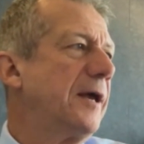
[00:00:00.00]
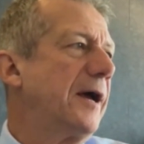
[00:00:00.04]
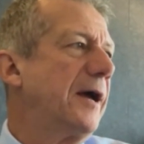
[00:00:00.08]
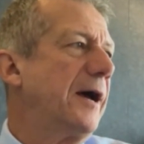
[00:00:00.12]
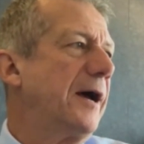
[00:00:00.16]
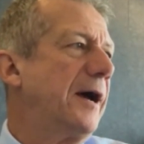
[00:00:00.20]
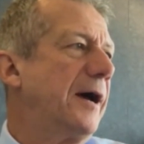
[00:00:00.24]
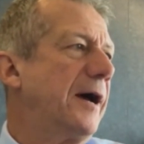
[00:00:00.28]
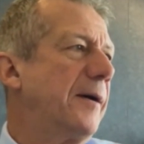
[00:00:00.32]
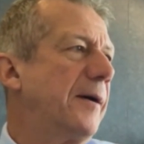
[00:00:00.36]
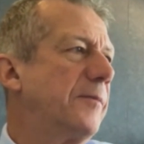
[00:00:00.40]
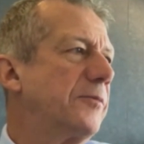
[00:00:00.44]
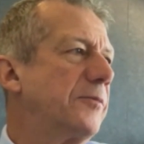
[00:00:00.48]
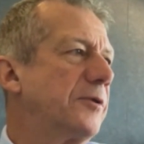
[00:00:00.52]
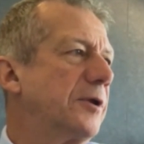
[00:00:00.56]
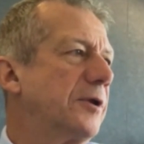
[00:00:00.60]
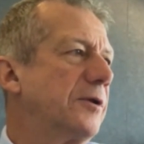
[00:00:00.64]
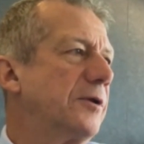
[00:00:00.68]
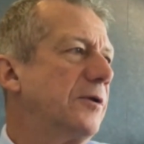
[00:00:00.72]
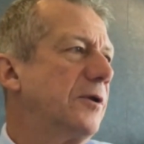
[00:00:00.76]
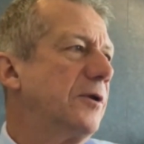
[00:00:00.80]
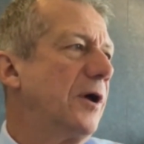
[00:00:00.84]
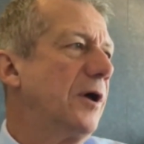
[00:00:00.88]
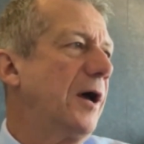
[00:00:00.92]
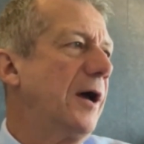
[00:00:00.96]
um, that
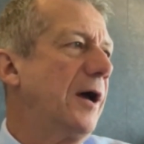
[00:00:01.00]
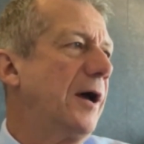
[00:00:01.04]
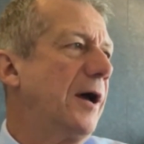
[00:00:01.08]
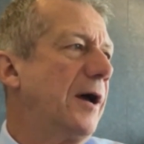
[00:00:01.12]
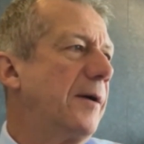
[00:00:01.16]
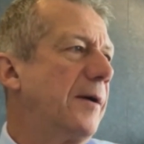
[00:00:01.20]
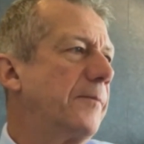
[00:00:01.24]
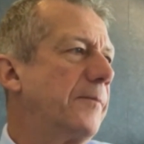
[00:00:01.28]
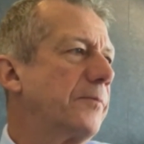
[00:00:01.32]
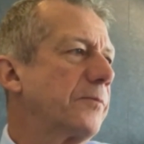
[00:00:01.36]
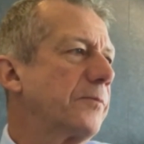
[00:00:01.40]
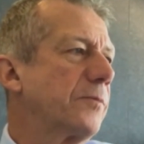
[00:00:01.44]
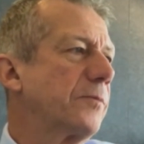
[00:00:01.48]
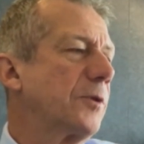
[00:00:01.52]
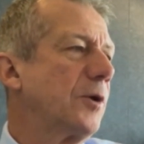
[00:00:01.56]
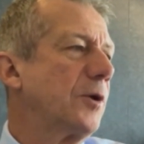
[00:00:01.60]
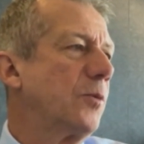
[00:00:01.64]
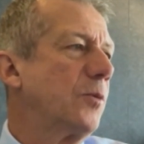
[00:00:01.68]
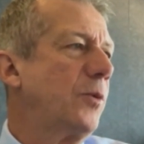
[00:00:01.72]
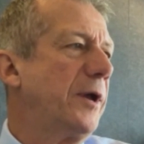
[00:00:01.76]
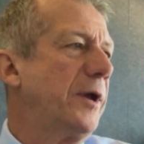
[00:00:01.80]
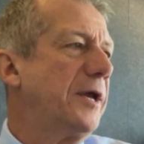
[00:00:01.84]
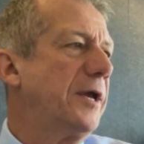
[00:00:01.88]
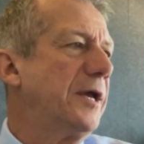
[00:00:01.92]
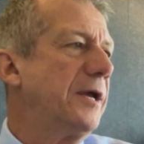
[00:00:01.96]
um,
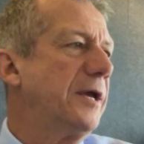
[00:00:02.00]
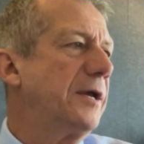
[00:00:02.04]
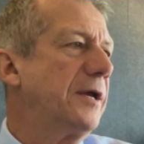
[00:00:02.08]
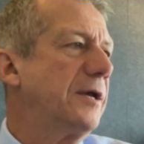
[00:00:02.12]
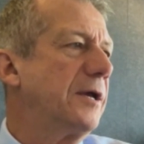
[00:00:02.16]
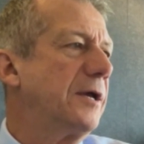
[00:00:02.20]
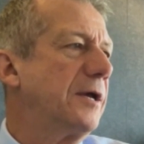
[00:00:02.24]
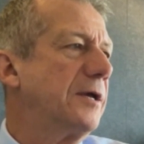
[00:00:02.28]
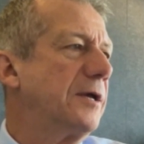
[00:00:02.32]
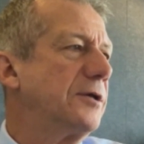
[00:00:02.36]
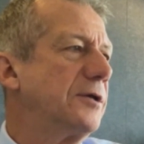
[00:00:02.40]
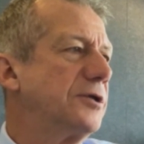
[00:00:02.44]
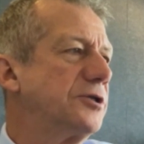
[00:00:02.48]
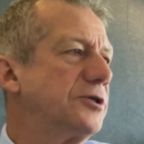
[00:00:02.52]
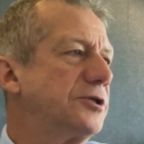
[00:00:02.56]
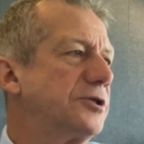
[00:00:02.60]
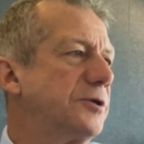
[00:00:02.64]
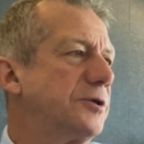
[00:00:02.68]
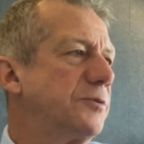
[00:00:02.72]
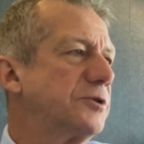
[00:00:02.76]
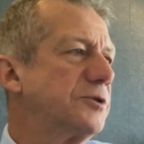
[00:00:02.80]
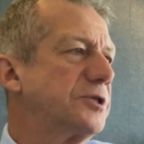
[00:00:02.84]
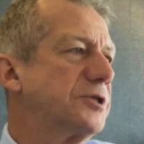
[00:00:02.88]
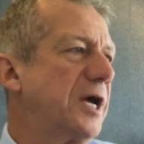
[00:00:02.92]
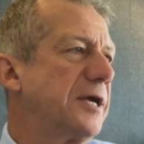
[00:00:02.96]
where she
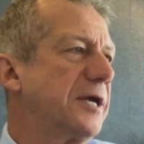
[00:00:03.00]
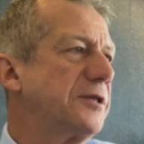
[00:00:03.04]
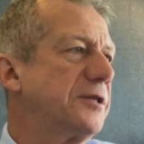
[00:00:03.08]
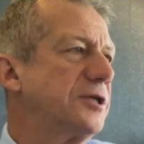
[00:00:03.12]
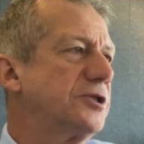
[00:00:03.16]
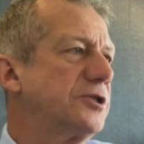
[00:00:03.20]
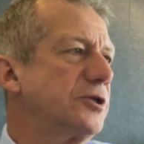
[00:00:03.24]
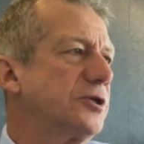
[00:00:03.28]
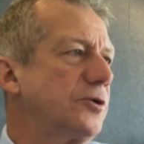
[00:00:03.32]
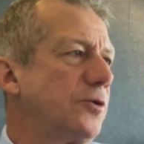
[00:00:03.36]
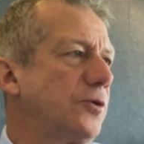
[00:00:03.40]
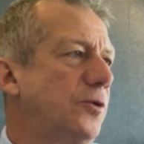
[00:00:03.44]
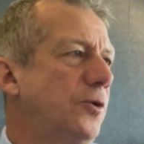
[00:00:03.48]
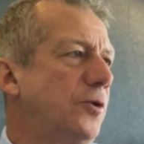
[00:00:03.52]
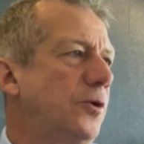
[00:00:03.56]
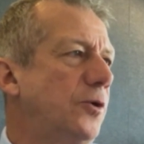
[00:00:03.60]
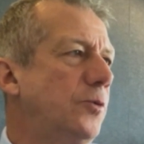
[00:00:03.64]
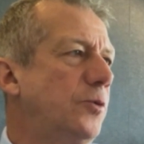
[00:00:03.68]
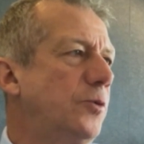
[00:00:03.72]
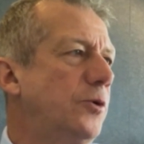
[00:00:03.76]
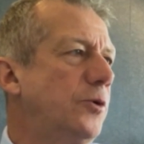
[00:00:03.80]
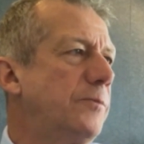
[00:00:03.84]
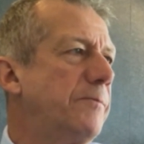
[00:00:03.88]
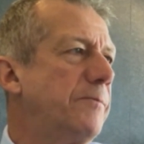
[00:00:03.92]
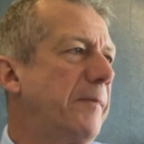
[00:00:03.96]
was saying this law
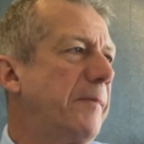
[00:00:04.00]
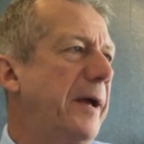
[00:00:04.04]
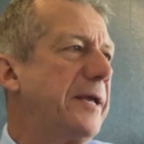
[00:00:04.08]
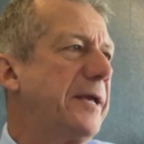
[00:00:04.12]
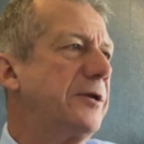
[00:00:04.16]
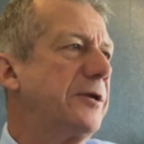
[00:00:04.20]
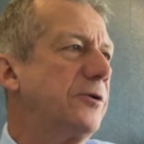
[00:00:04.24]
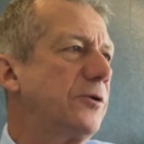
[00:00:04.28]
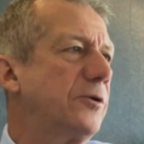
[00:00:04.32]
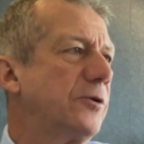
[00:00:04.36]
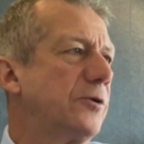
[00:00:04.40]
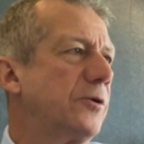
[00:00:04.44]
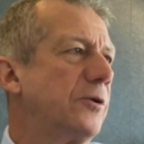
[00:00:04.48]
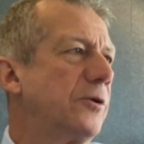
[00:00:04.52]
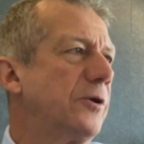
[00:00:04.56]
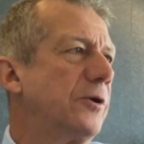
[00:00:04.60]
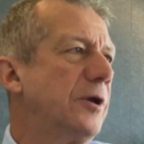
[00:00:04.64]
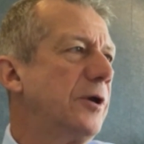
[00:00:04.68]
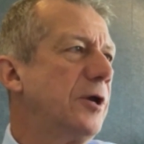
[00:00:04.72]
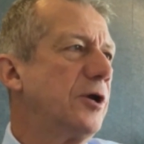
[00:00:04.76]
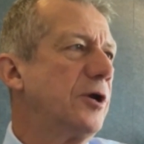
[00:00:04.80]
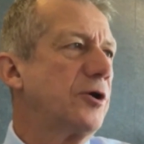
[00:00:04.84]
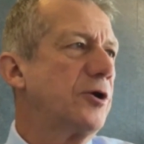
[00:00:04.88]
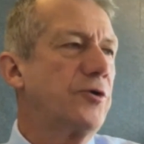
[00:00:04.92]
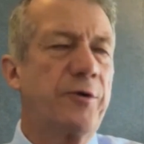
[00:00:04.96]
would make her
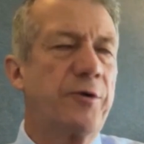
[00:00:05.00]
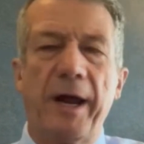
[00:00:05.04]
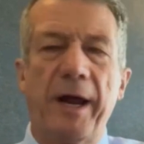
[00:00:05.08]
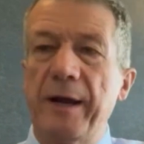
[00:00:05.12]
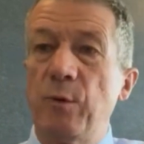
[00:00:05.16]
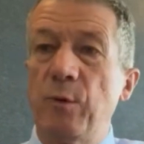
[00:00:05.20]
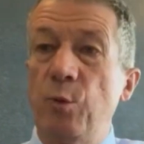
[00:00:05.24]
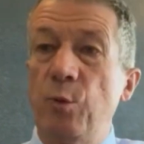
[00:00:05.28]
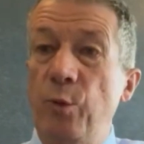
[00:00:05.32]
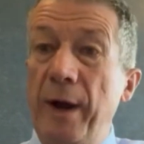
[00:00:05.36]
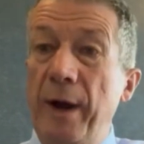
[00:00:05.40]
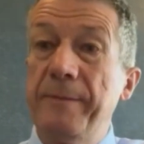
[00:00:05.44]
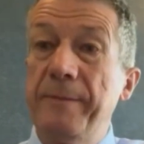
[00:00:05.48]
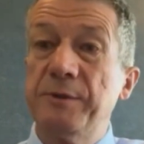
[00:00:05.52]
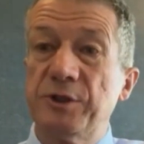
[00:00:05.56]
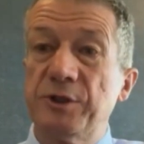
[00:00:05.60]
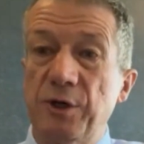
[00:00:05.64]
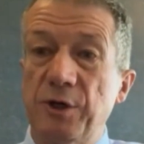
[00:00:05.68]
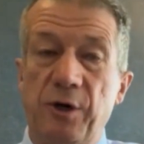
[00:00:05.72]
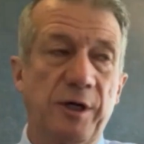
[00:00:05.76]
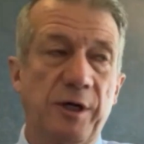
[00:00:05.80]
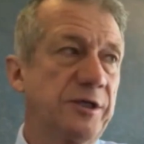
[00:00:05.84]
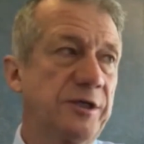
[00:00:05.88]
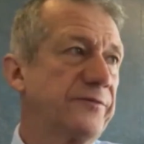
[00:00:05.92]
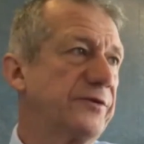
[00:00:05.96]
create
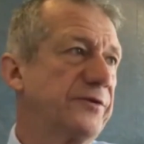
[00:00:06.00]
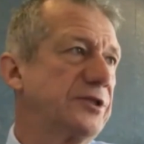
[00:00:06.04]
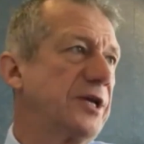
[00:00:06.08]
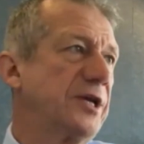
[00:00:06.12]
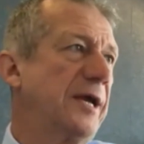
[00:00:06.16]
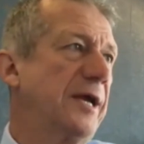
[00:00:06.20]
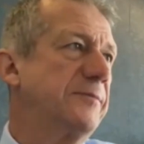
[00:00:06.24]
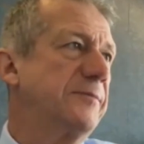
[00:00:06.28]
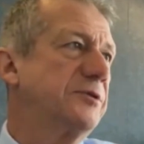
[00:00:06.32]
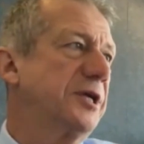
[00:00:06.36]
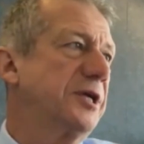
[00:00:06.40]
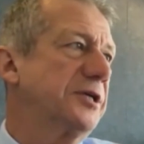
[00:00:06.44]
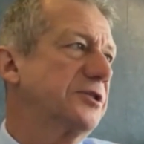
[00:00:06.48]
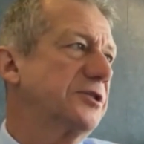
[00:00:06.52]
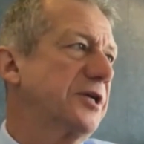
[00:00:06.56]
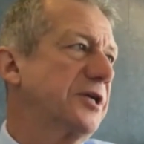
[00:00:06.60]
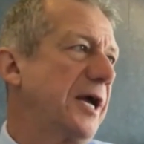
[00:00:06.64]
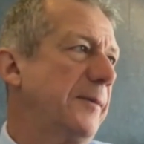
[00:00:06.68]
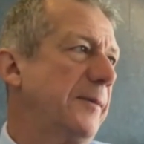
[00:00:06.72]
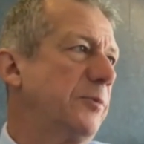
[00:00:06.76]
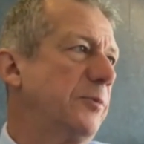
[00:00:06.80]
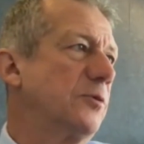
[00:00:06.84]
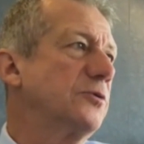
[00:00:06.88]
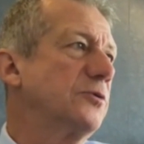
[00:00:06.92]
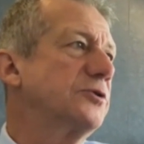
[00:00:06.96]
websites for same-sex
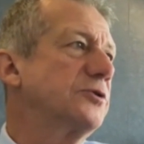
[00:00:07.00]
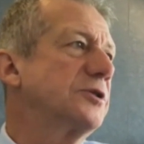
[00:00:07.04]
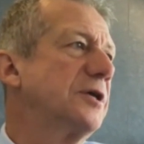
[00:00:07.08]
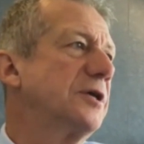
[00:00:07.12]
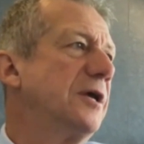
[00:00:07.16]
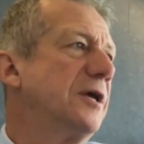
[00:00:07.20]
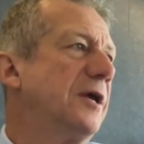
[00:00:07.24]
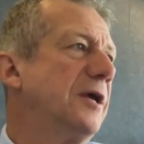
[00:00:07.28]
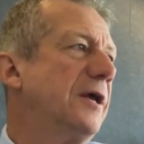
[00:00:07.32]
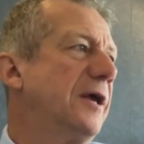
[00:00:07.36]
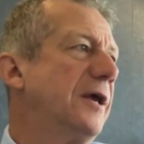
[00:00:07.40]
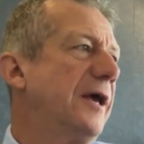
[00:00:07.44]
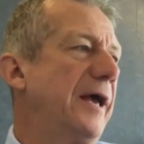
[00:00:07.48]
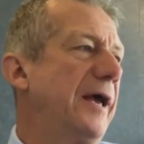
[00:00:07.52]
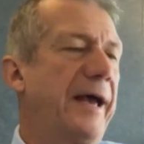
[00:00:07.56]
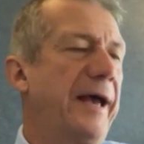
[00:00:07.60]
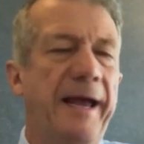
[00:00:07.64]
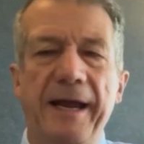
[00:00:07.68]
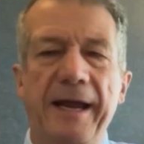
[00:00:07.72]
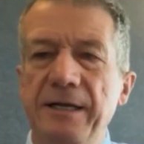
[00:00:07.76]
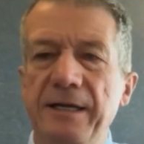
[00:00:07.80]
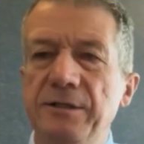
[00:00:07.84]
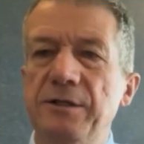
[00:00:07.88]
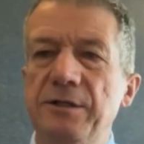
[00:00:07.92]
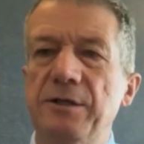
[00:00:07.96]
couples,
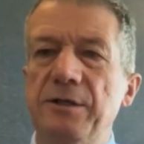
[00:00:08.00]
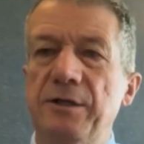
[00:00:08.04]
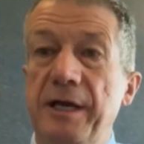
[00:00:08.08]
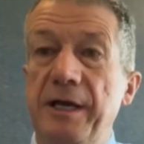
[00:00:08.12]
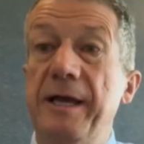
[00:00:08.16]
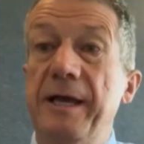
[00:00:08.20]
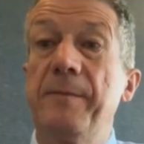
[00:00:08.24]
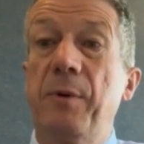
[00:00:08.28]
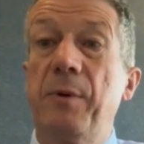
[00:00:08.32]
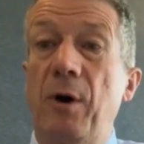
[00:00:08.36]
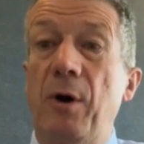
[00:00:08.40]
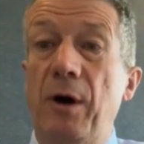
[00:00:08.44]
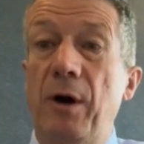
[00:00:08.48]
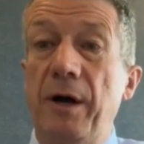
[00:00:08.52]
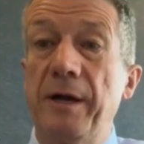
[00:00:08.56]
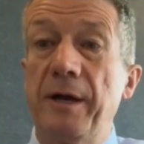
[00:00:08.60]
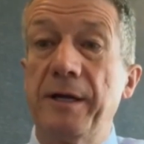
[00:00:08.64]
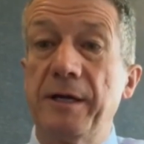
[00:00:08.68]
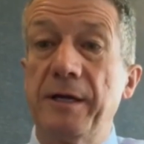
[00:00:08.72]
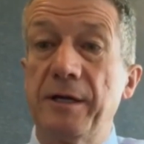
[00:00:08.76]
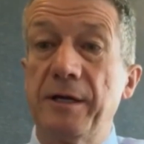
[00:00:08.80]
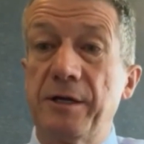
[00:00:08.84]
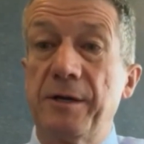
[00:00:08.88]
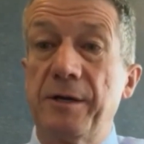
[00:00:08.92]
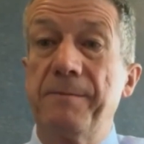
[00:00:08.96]
and
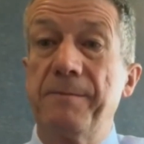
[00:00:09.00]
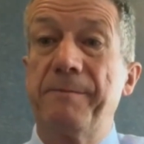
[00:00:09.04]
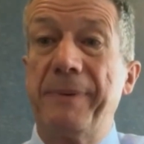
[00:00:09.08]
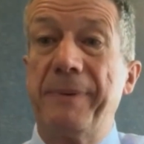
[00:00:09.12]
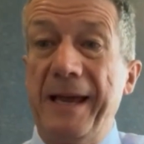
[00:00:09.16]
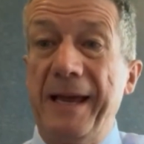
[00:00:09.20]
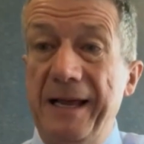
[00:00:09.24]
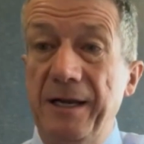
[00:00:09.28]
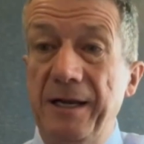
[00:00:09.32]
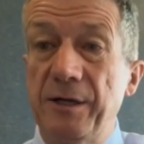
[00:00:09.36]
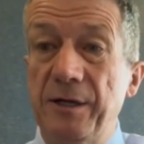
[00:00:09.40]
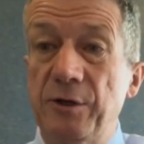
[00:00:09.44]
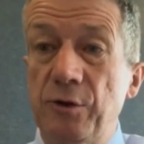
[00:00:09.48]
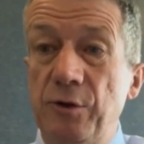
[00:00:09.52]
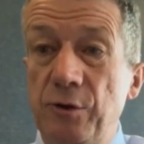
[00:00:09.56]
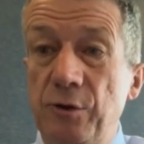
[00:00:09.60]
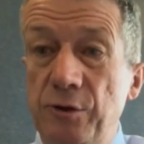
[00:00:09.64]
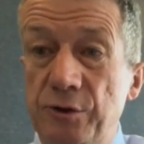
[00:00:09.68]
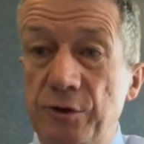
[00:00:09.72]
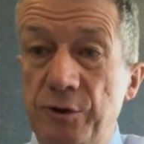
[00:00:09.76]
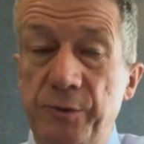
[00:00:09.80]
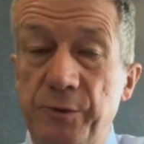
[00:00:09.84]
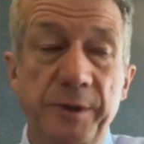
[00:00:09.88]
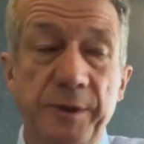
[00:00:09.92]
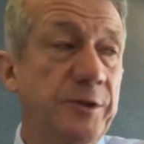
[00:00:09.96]
thereby compelling her
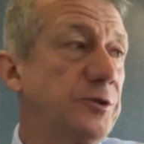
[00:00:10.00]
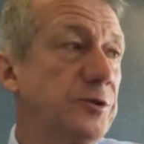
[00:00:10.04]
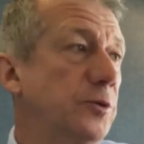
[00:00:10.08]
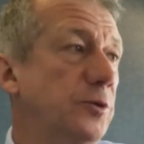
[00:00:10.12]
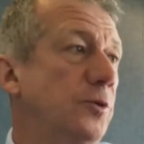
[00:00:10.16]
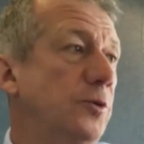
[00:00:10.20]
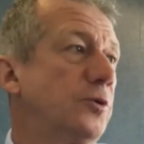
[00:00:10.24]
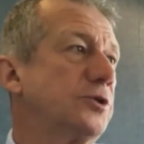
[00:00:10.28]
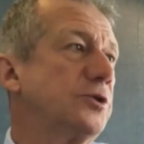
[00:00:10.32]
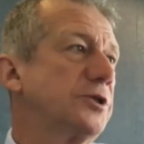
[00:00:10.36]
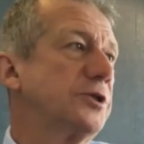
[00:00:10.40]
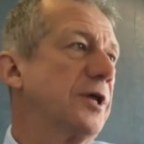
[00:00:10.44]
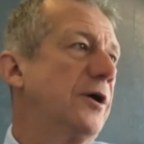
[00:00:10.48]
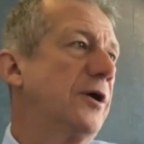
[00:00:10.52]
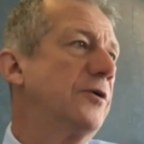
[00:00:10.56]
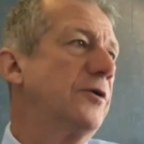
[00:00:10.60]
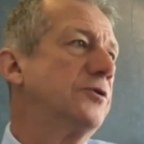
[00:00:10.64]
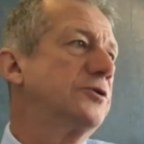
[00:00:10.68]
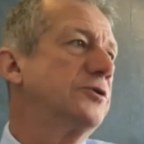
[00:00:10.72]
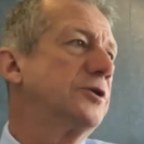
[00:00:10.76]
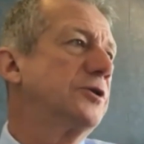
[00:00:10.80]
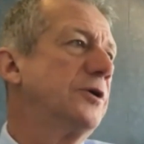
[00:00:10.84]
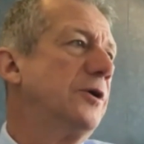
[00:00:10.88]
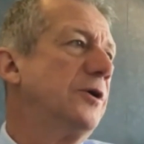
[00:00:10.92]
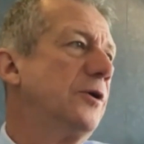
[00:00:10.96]
to endorse
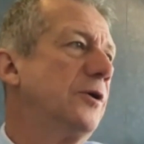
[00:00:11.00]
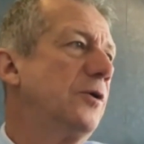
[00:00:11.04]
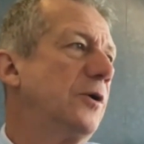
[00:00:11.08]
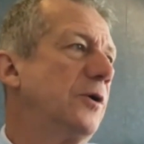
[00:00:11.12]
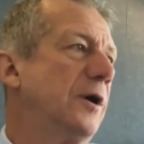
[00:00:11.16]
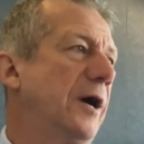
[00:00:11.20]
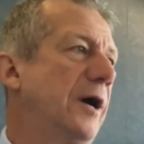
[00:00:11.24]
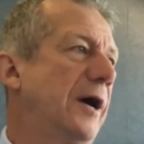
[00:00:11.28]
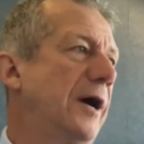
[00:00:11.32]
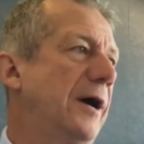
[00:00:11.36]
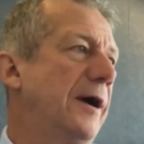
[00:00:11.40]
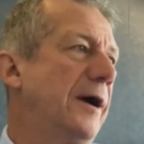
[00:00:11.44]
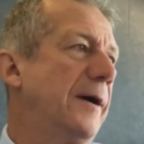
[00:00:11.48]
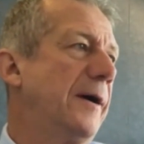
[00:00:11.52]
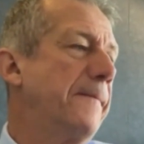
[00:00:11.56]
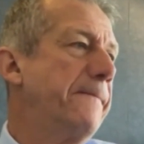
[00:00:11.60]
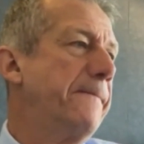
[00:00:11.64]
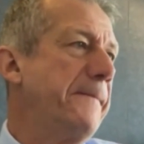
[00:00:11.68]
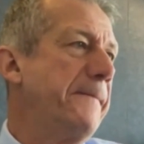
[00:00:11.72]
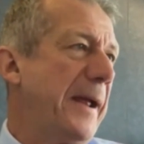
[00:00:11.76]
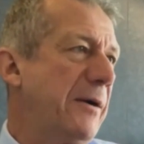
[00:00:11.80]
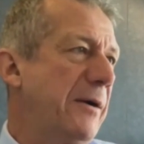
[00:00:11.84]
those um,